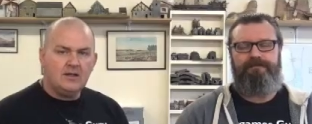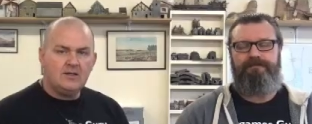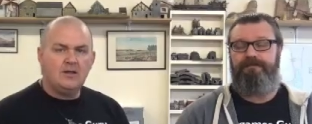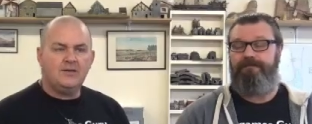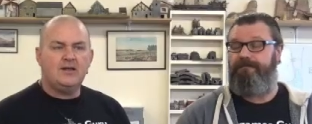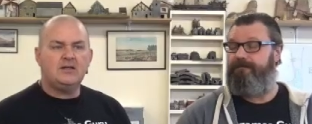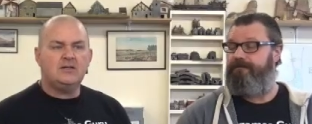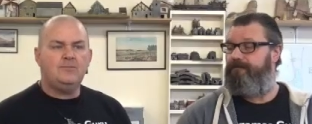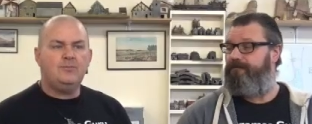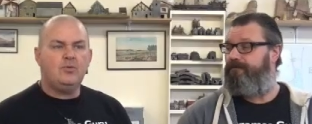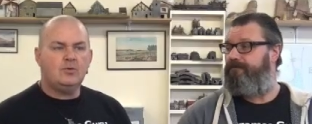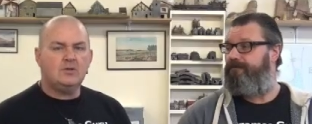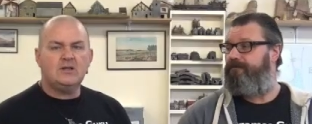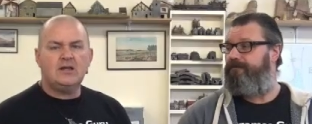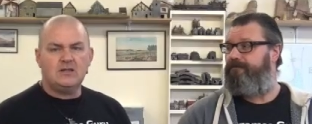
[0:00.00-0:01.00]
Speaker 1: I think it's
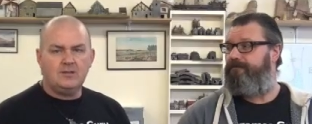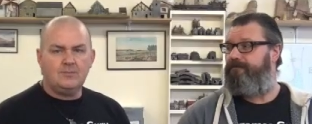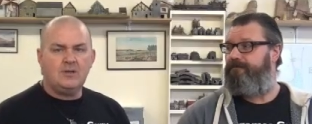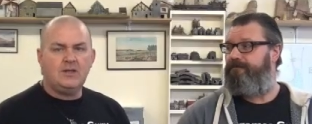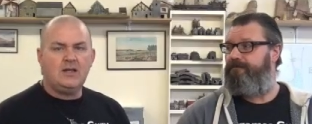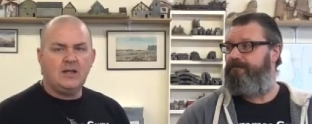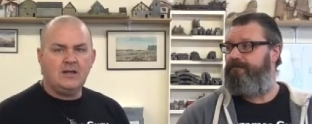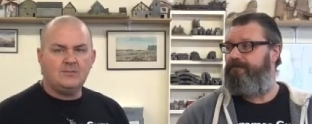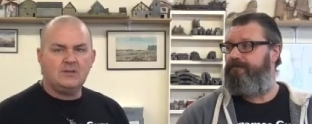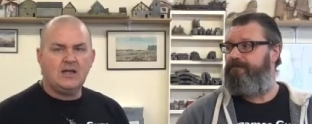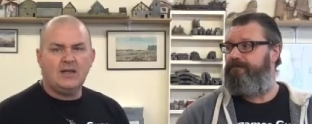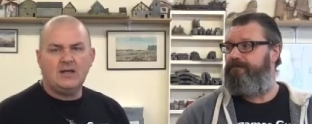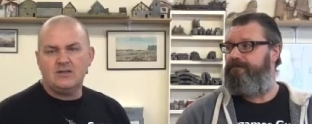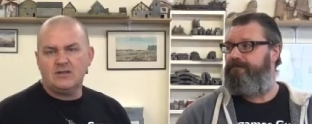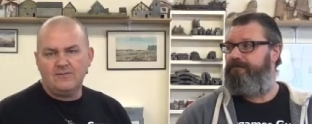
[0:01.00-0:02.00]
important to get some of their names
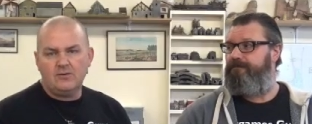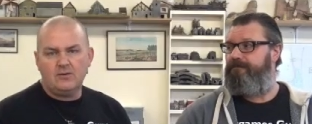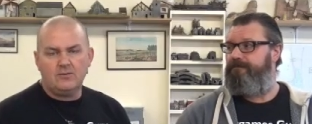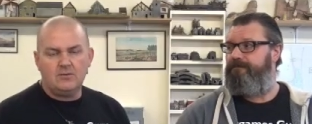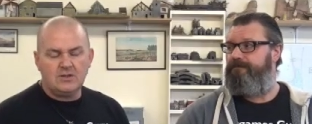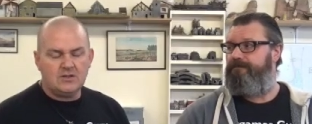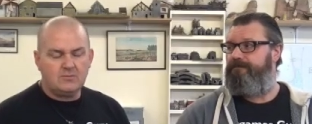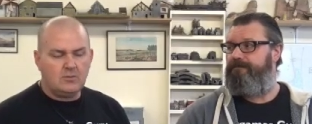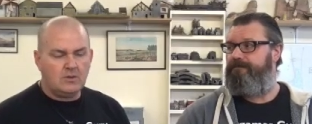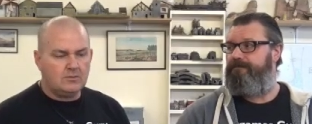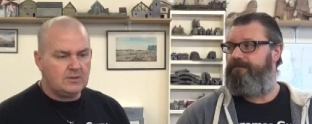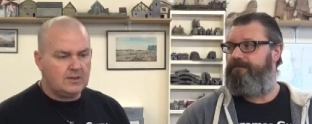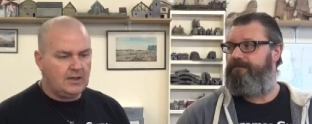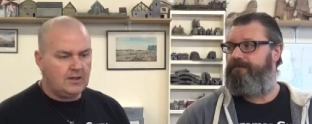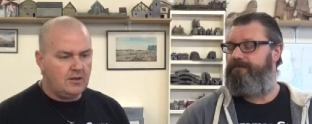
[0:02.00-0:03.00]
out there. It's difficult in this
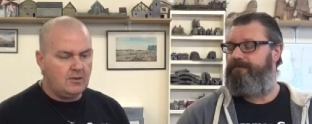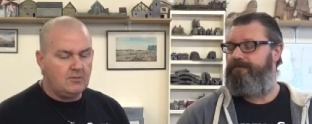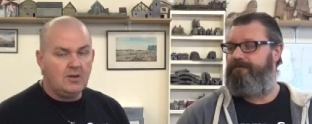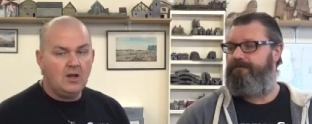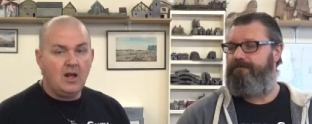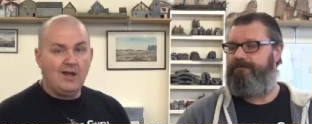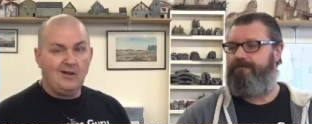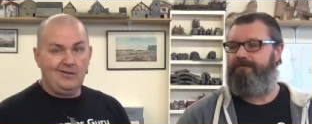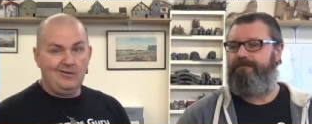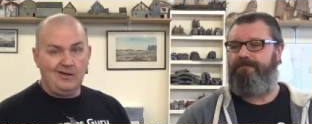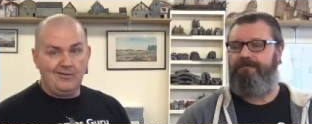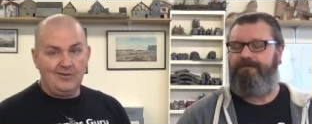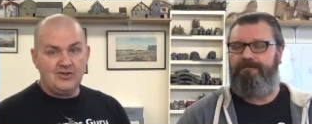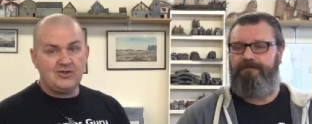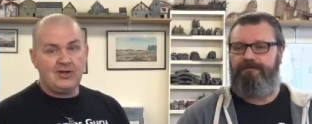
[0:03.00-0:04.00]
world to get known.
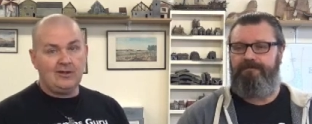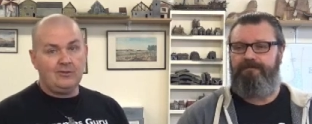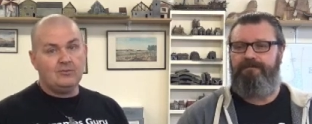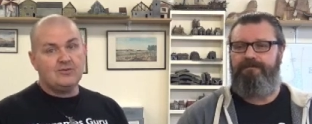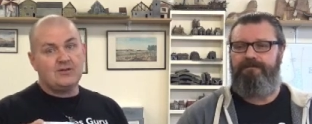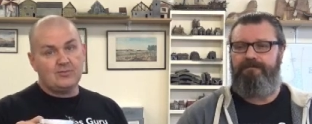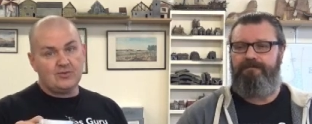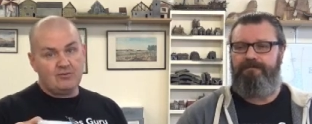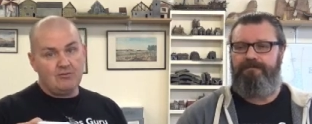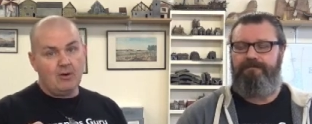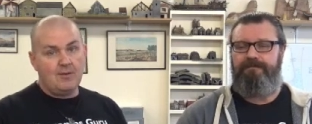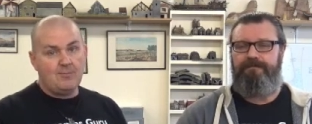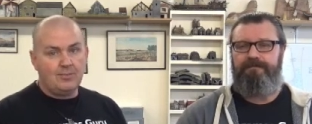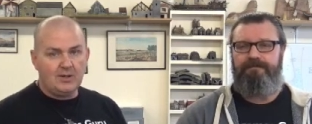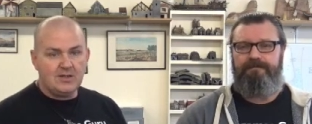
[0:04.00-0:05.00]
Like this channel,
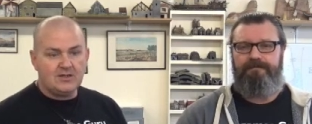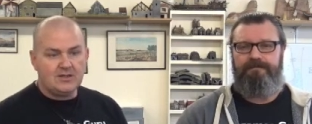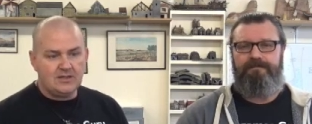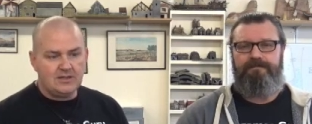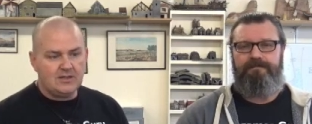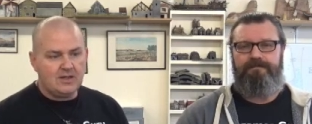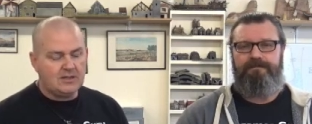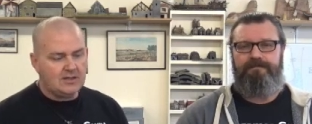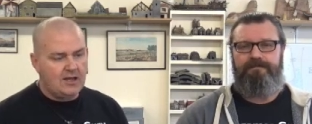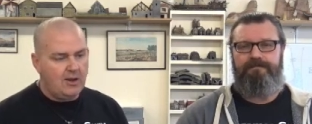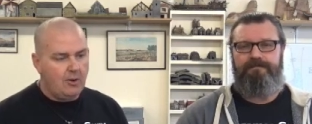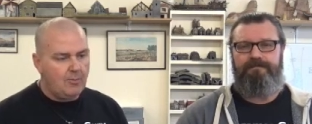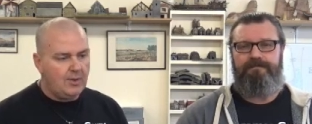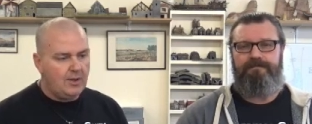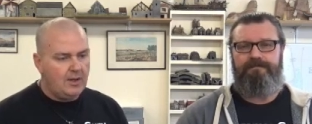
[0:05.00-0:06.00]
subscribe, please, because it does
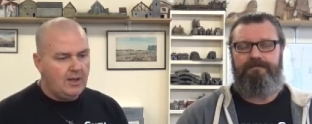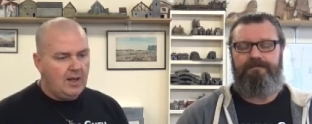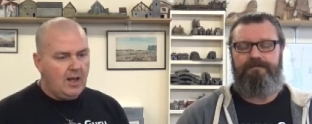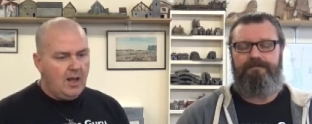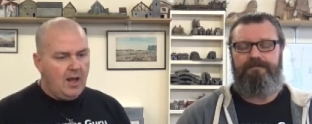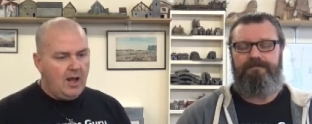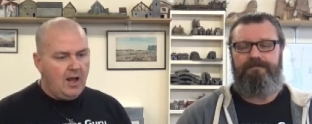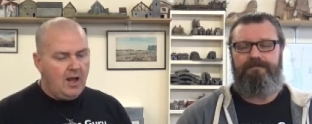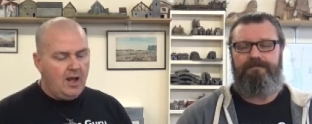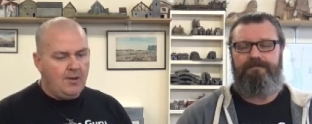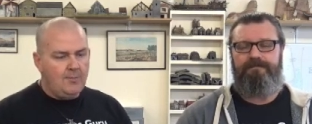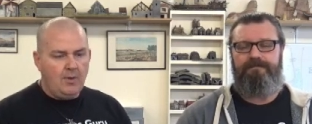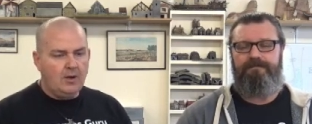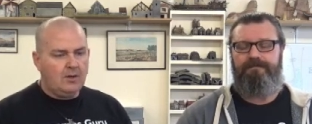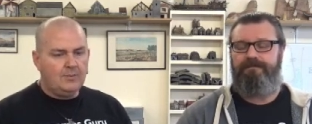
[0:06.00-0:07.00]
help.
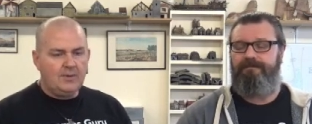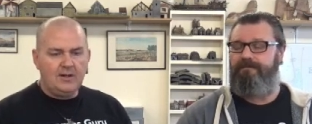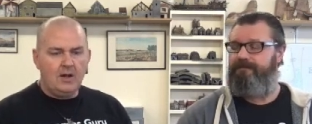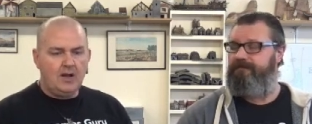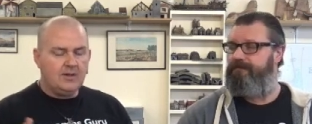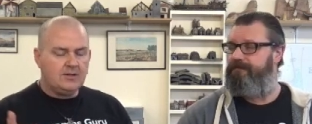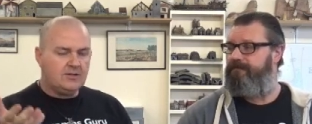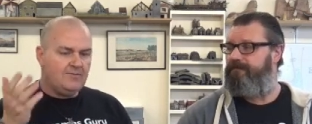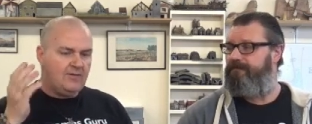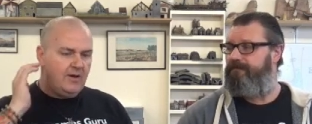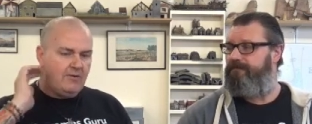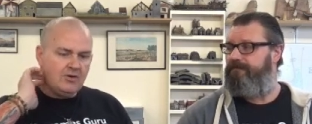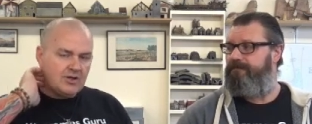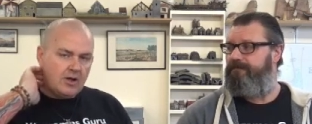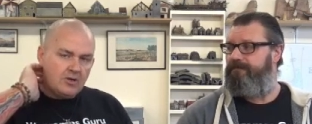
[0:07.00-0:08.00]
Um, I'm going to be going to
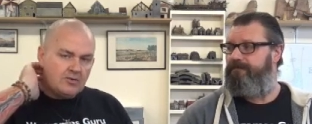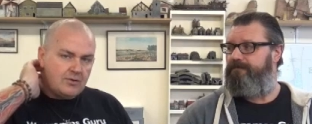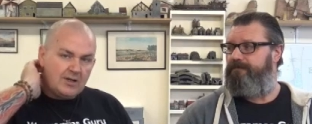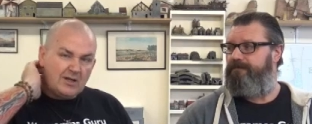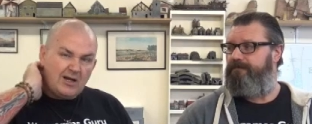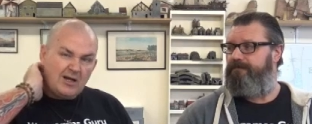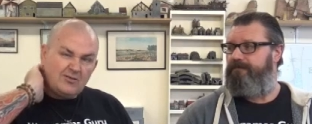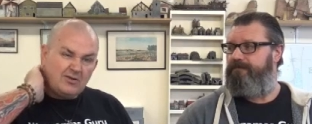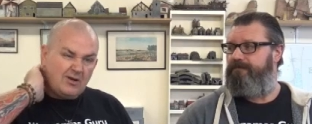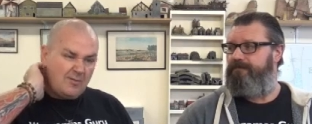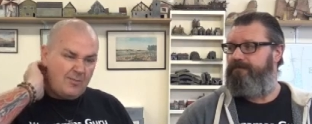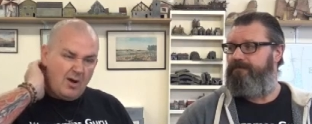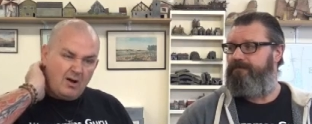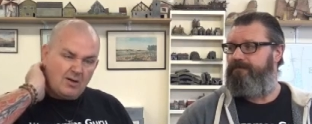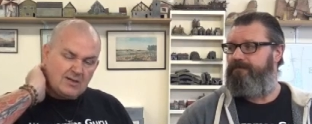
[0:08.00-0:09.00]
various shows around the country
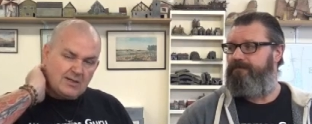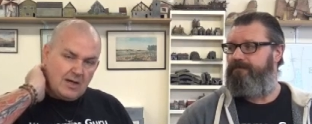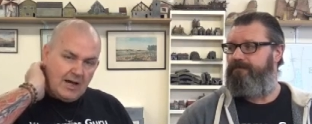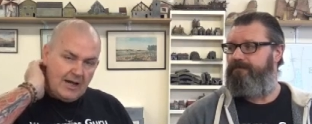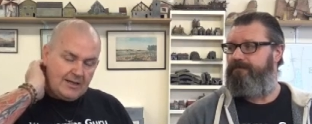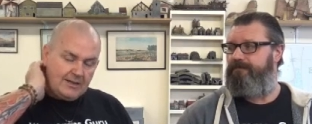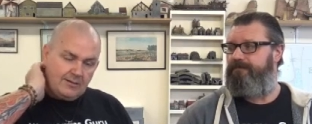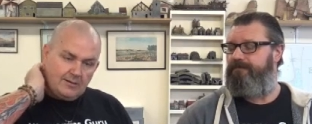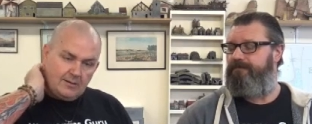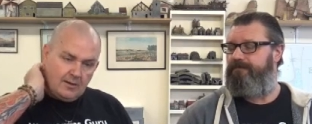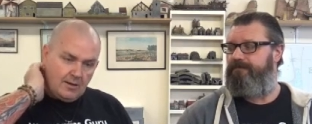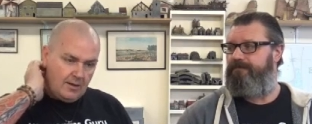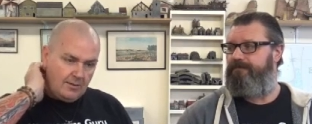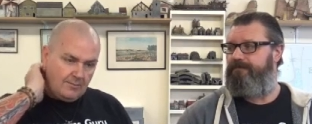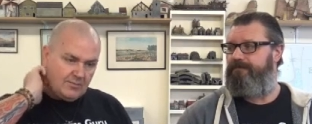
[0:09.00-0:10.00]
like Partizan,
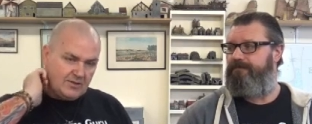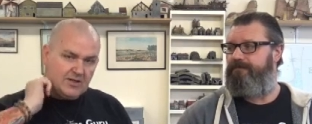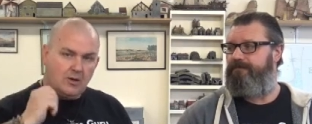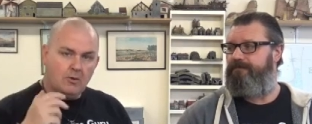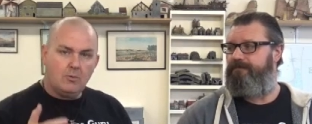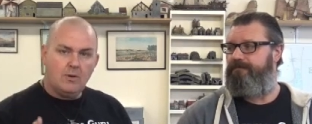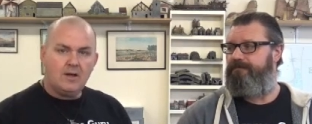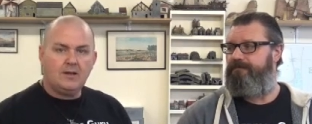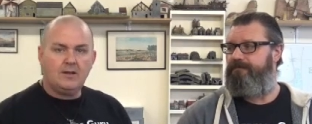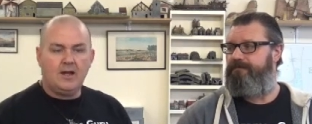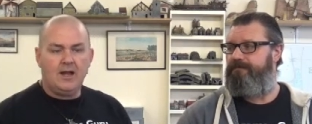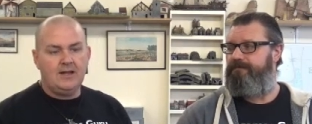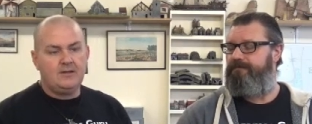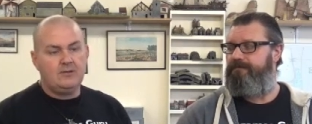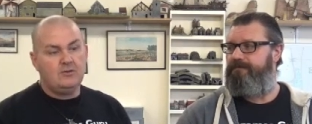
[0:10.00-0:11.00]
um, Selwig,
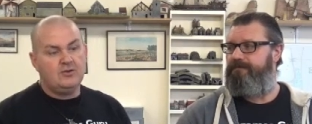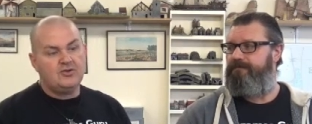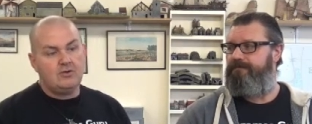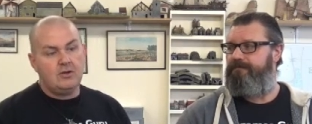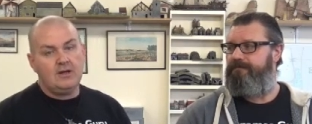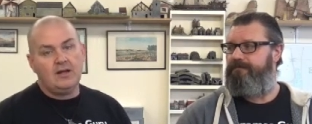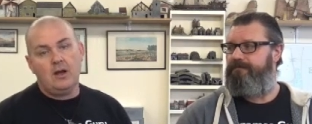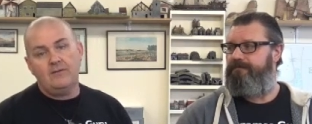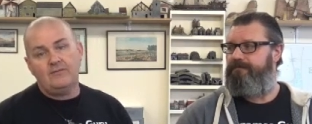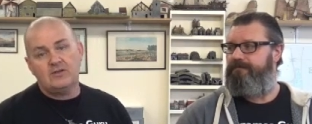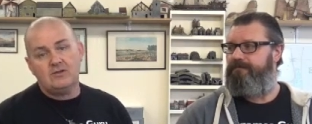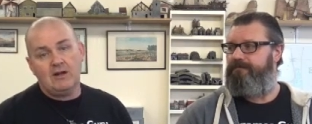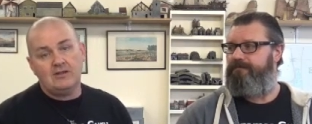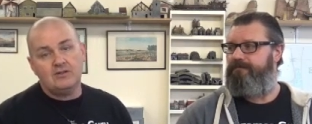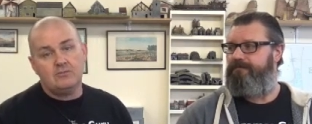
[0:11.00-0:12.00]
and I'm going to try and go over
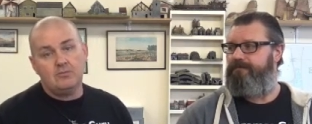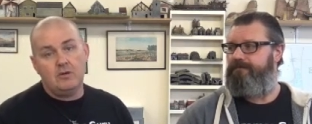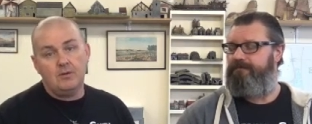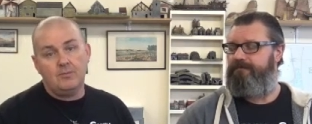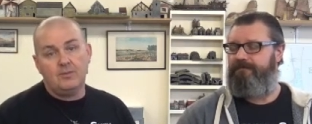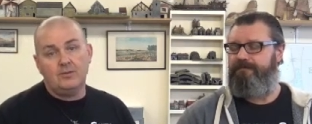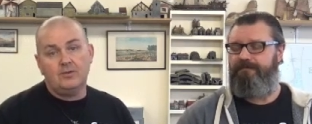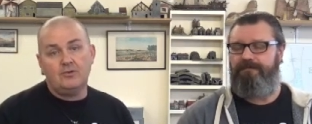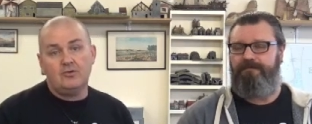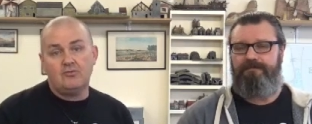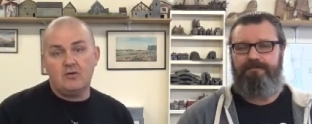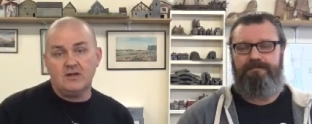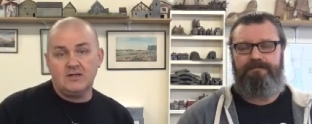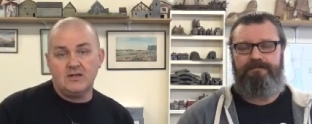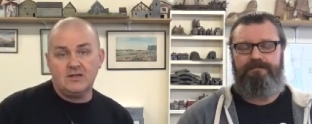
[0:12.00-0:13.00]
to Antwerp and do
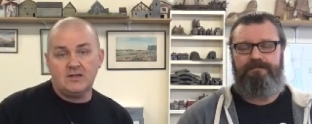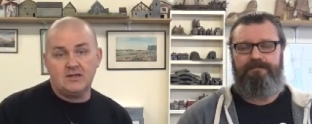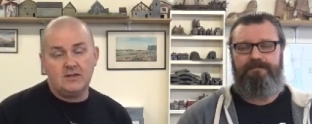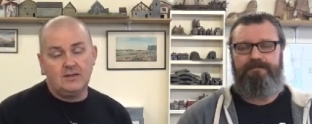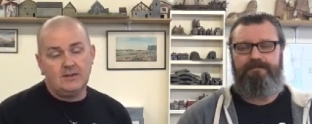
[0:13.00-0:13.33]
Crisis